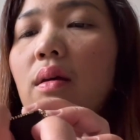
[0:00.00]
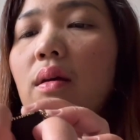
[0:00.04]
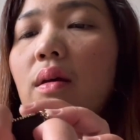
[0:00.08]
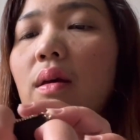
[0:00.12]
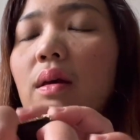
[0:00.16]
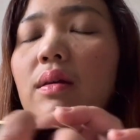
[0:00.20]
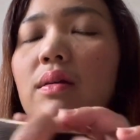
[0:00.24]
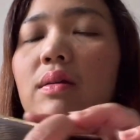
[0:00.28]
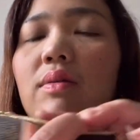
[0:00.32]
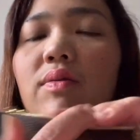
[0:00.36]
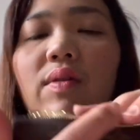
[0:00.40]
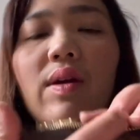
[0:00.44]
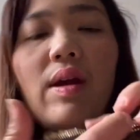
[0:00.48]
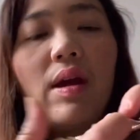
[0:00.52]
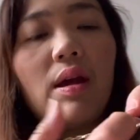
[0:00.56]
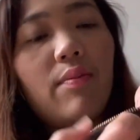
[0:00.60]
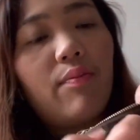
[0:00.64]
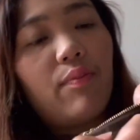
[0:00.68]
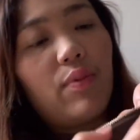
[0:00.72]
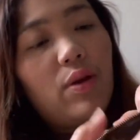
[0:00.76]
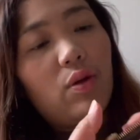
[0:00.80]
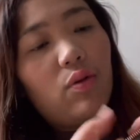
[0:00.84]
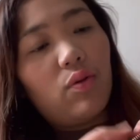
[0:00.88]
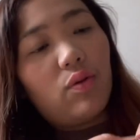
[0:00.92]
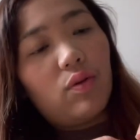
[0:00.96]
It's very
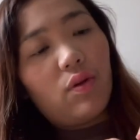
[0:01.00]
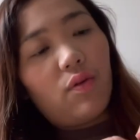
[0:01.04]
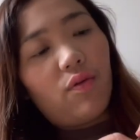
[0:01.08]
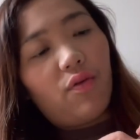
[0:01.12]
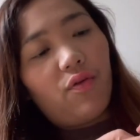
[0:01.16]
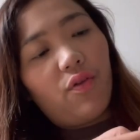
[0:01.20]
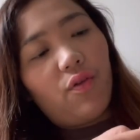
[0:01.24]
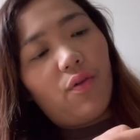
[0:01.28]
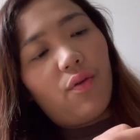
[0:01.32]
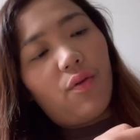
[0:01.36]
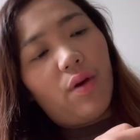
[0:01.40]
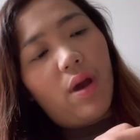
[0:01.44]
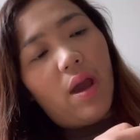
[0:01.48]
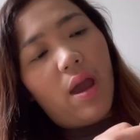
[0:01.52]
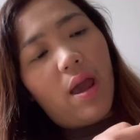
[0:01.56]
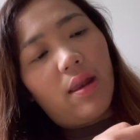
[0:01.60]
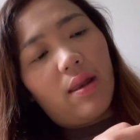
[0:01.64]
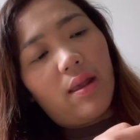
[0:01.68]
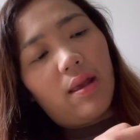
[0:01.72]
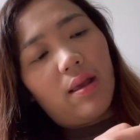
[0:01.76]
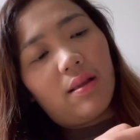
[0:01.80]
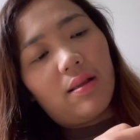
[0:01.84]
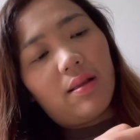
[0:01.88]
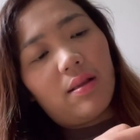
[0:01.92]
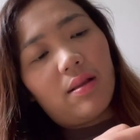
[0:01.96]
beautiful and
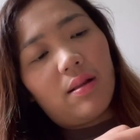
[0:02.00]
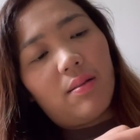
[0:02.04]
it's